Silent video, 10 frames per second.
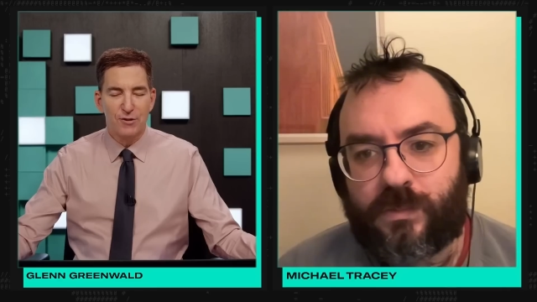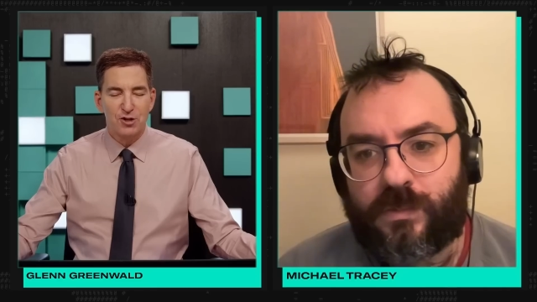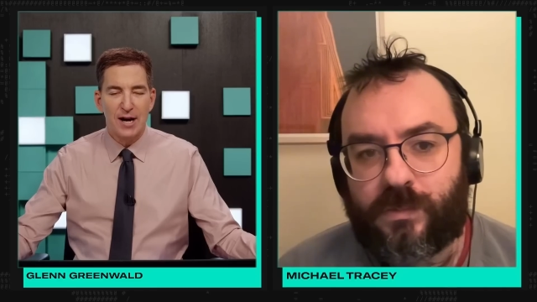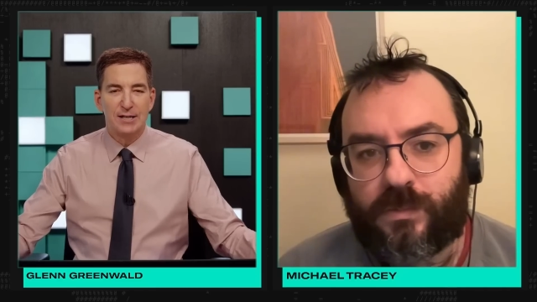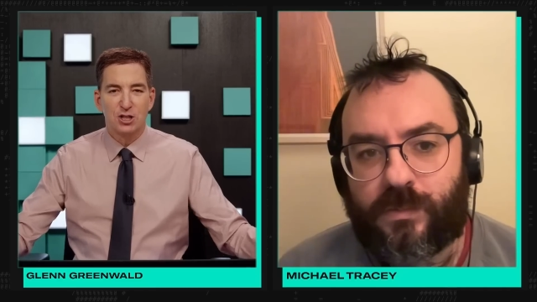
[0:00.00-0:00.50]
Speaker 1: with
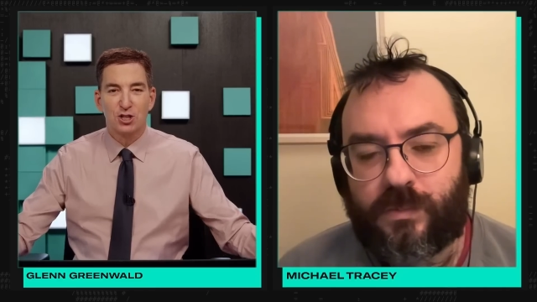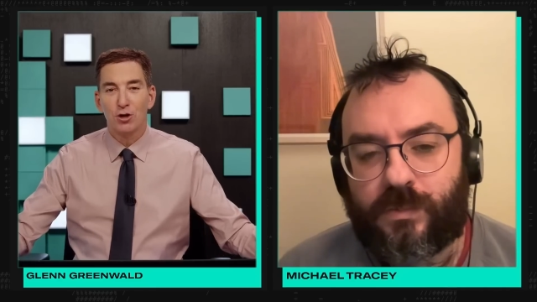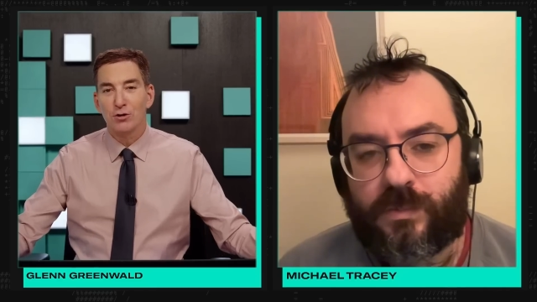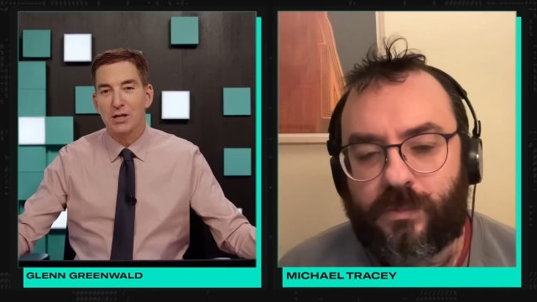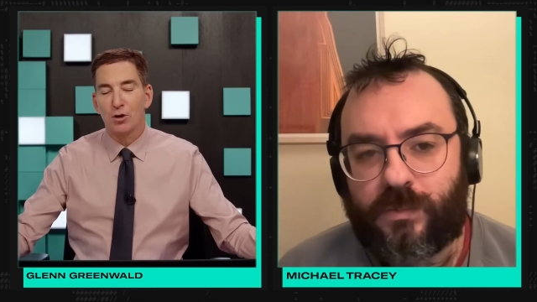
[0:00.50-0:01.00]
China,
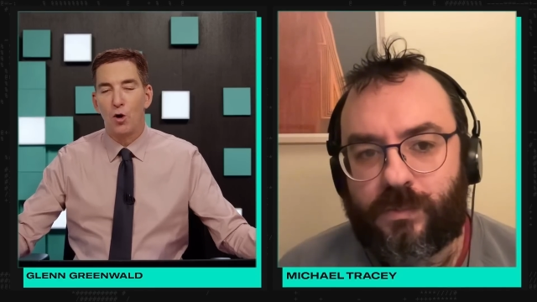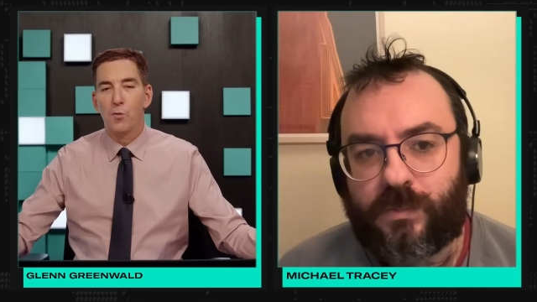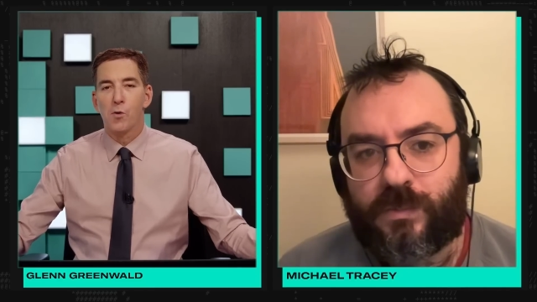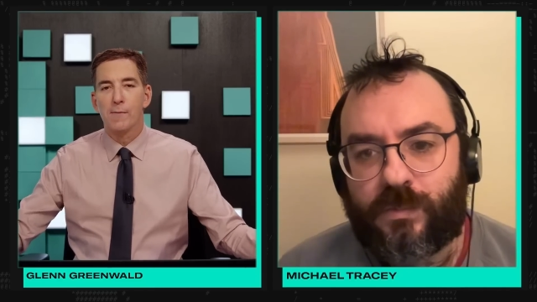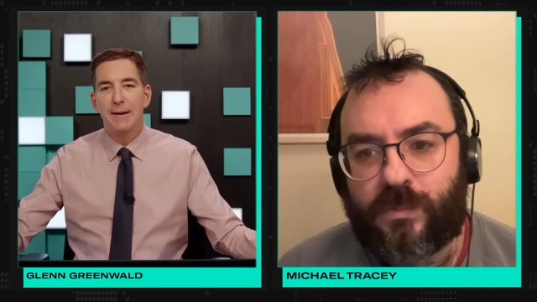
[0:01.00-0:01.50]
certainly a Cold
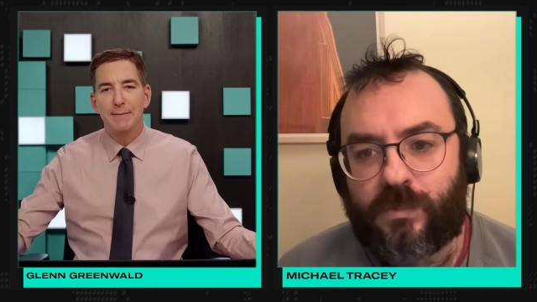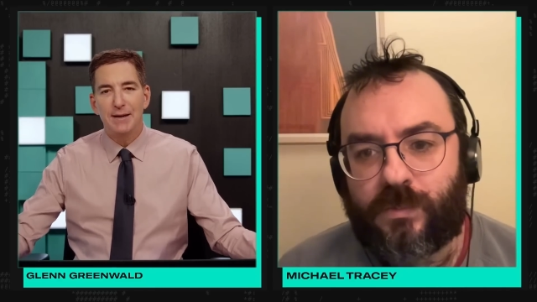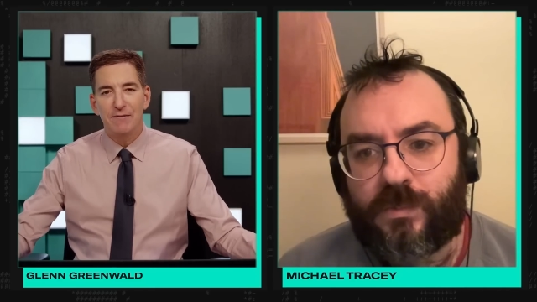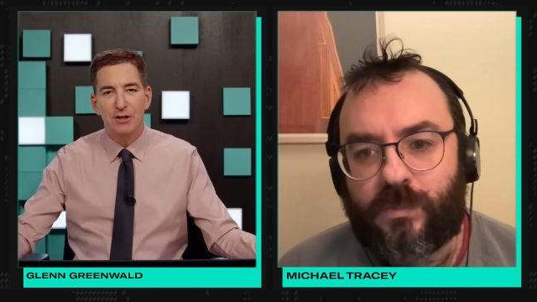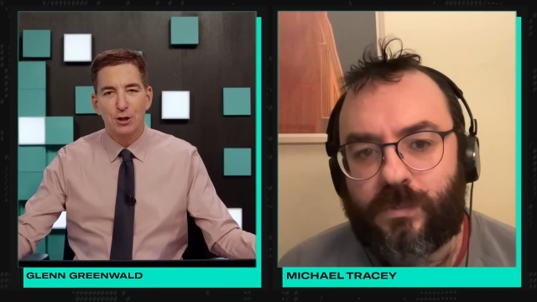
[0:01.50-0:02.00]
War, maybe
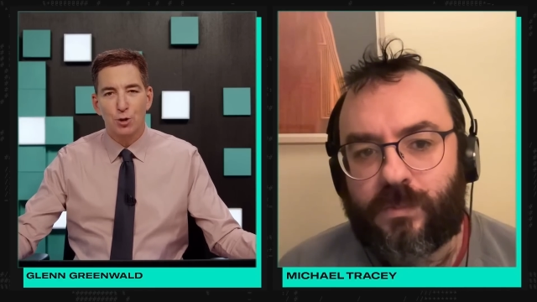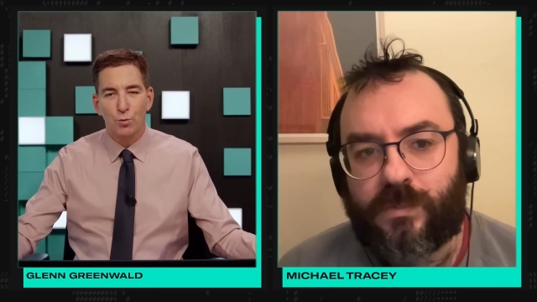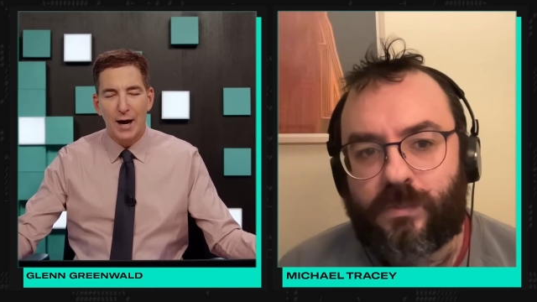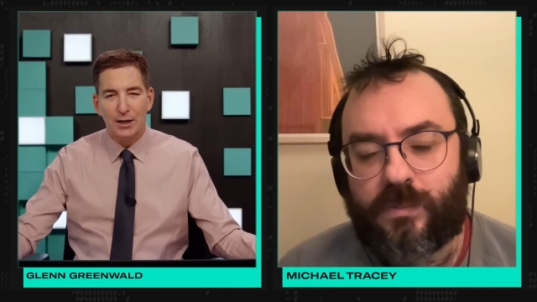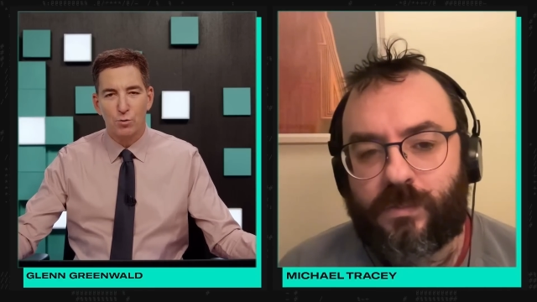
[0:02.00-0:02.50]
even a
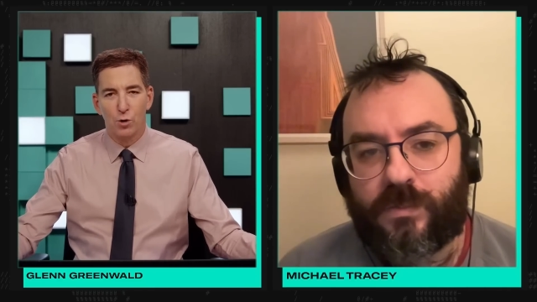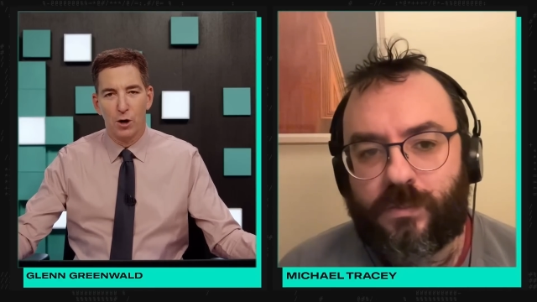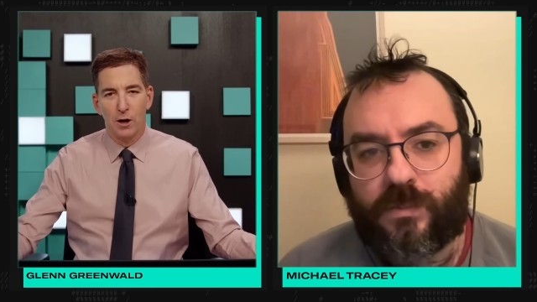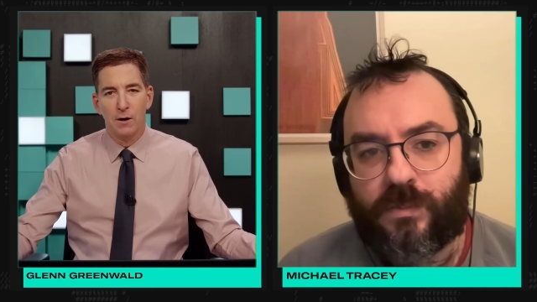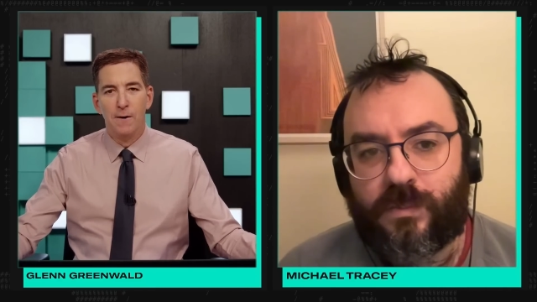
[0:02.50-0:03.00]
direct
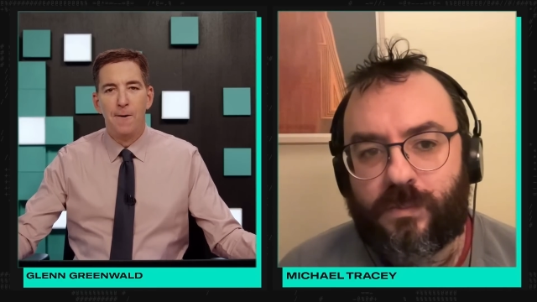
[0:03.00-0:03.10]
war,